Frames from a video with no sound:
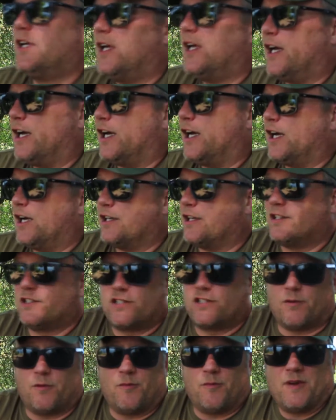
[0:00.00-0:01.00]

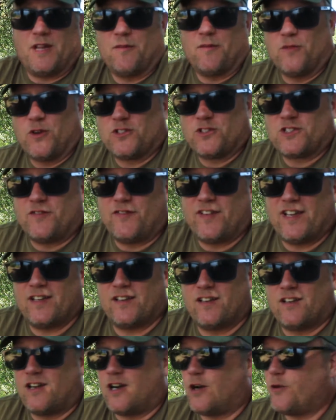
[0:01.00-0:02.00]
so we'll make the most of it.
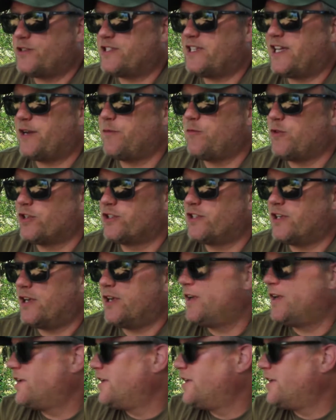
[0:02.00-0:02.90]
I always let him watch a